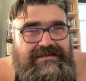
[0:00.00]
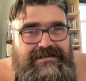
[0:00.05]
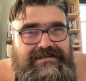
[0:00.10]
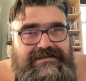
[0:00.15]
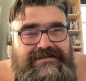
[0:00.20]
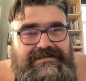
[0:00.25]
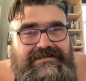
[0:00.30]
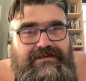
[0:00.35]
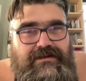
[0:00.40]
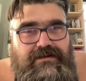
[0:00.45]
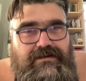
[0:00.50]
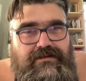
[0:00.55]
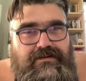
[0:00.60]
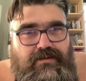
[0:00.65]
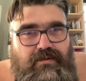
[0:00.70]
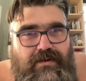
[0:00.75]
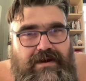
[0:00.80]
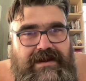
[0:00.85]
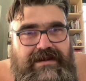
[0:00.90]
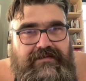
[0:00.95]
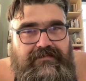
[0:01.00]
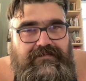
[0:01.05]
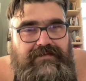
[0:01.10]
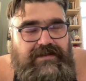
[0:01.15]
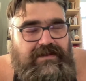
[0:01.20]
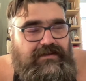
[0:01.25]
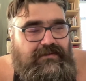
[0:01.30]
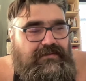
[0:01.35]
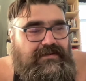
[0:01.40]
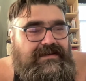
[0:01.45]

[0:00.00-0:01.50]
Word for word: is quite a few.